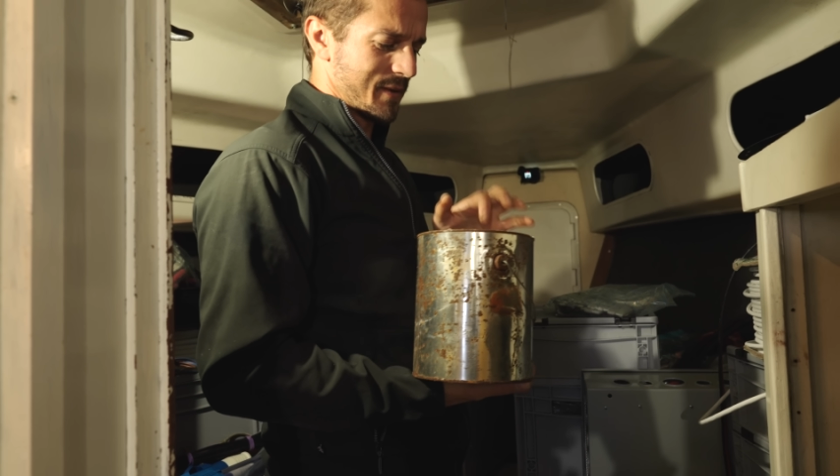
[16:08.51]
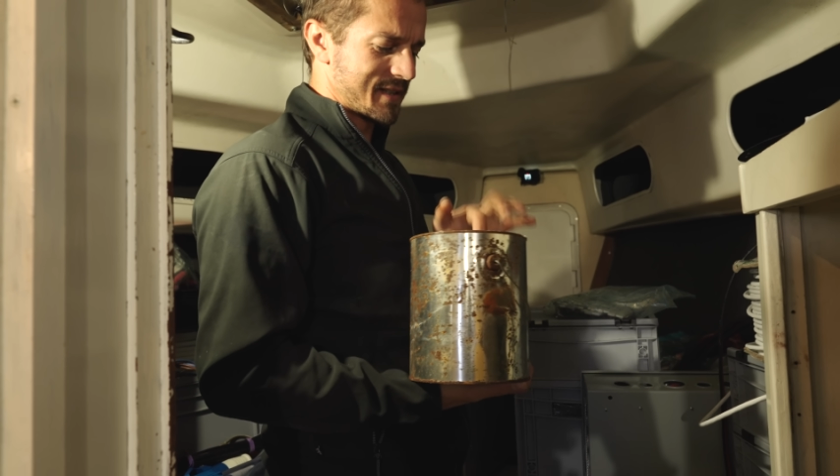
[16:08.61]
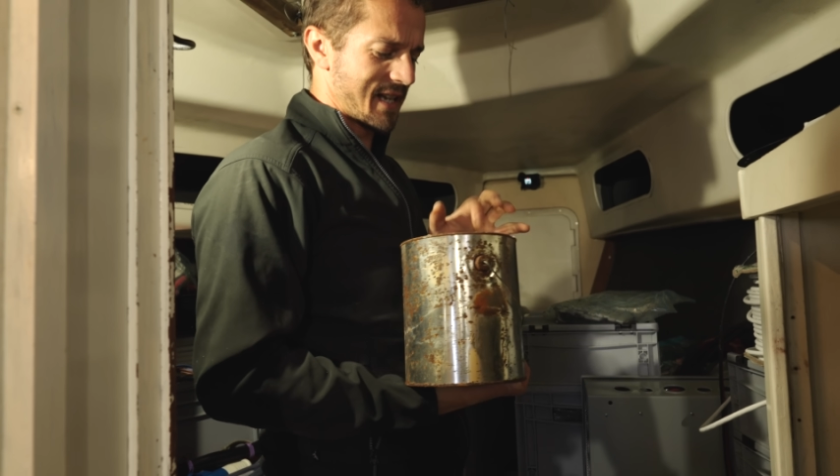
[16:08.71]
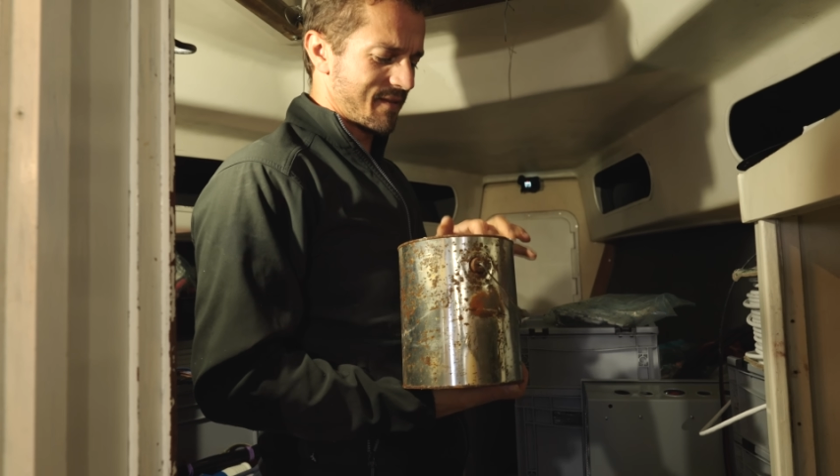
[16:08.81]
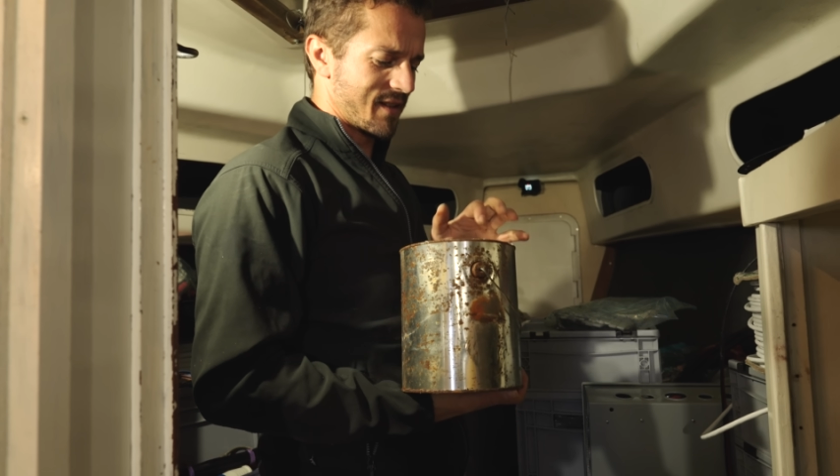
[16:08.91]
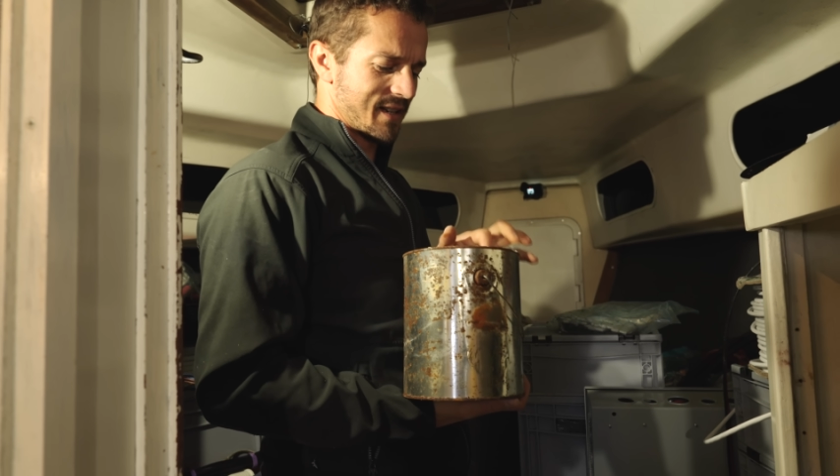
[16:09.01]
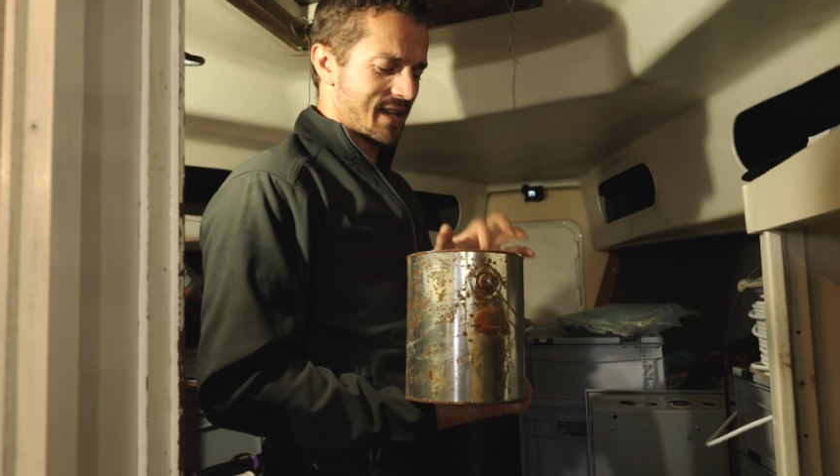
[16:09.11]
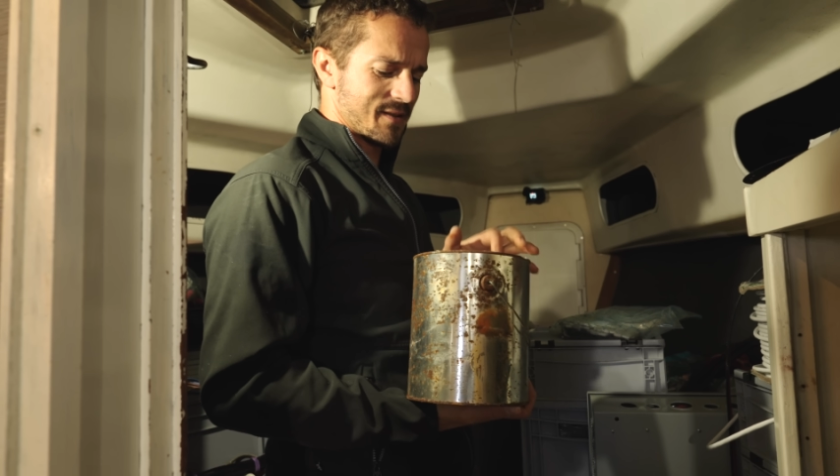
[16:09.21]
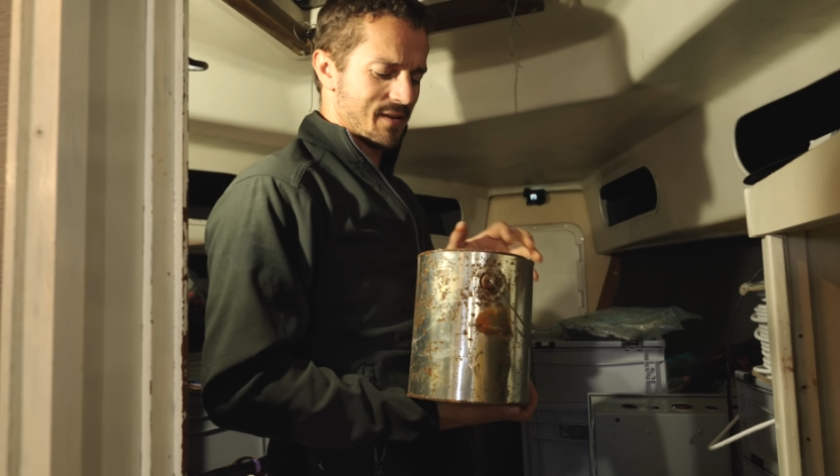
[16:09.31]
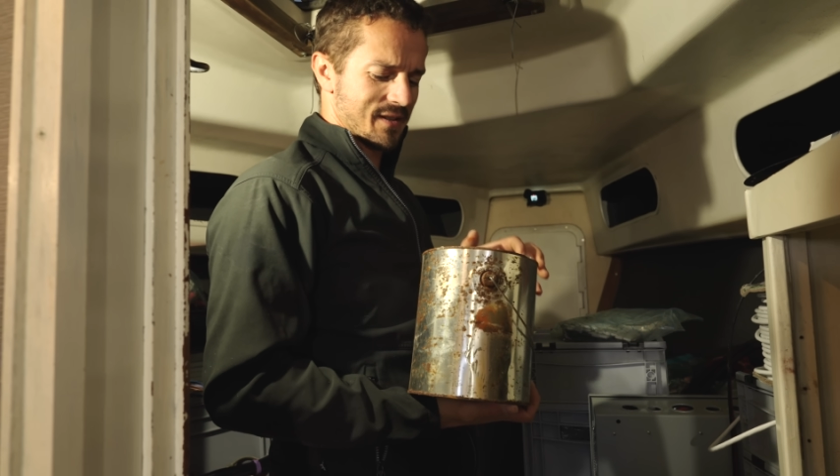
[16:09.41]
We saved it in
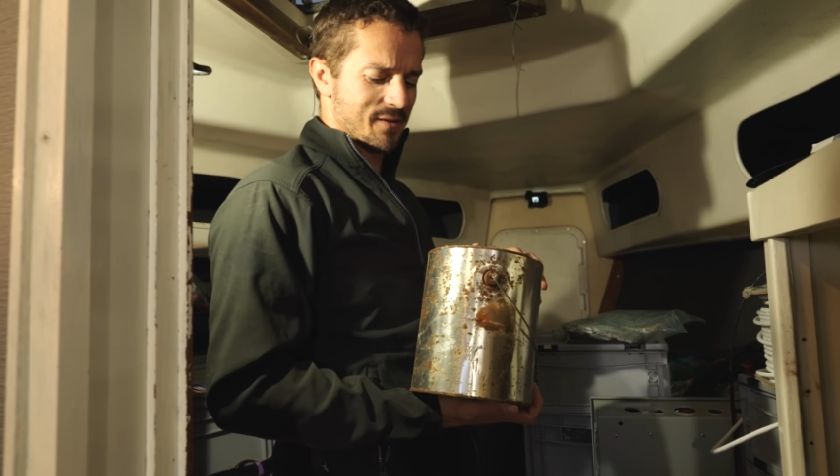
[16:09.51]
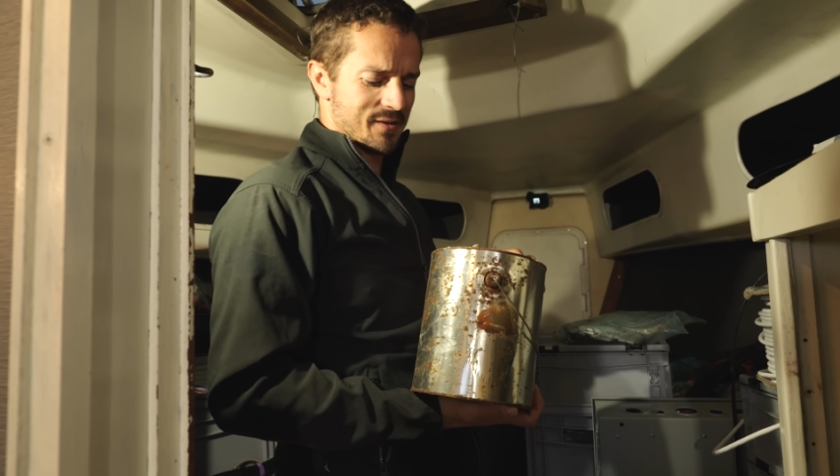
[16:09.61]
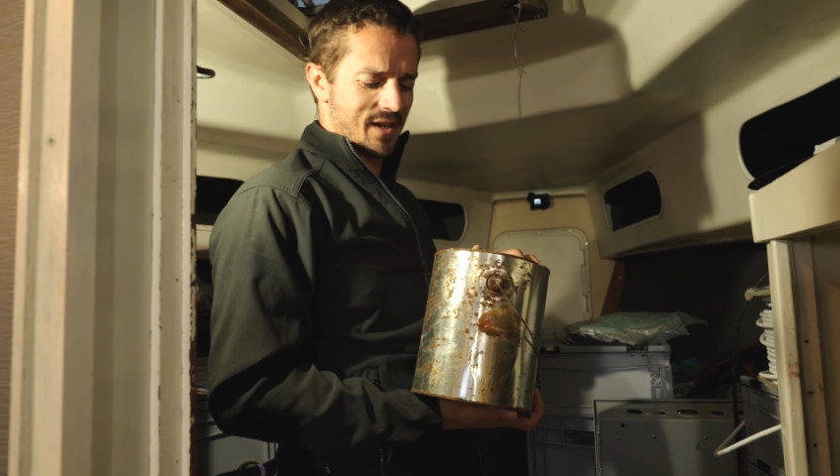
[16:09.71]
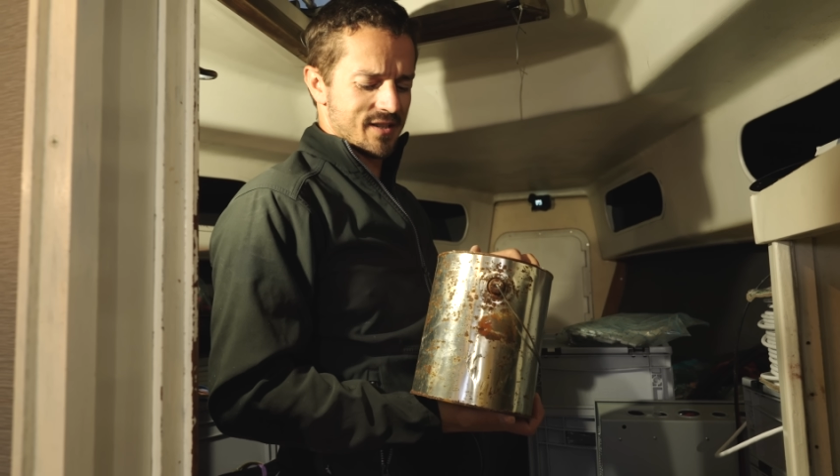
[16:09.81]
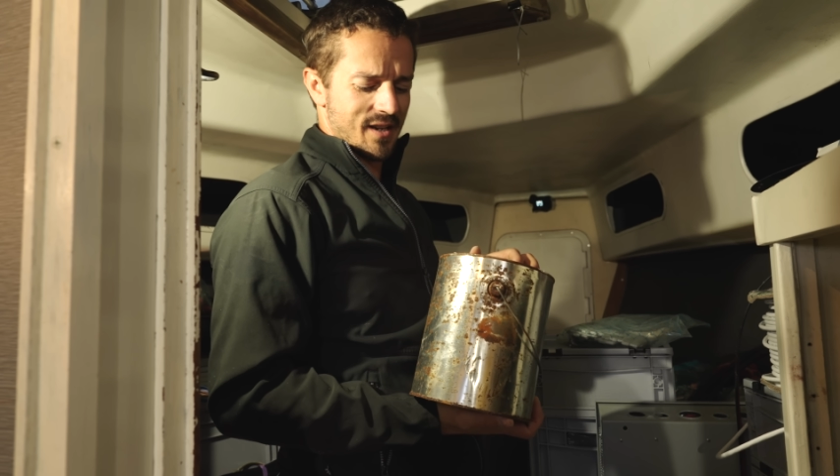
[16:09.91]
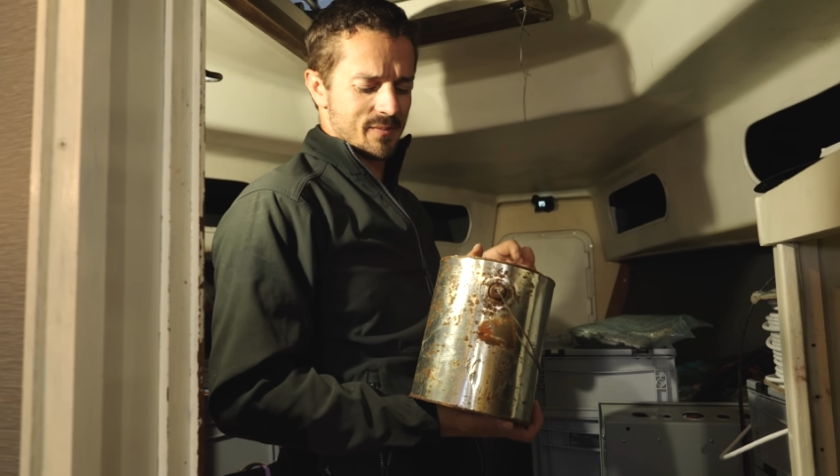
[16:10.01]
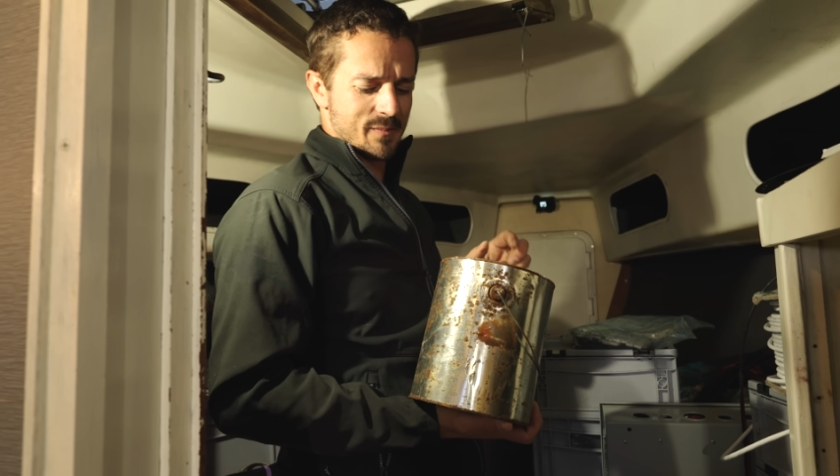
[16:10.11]
case we had to do touch-ups,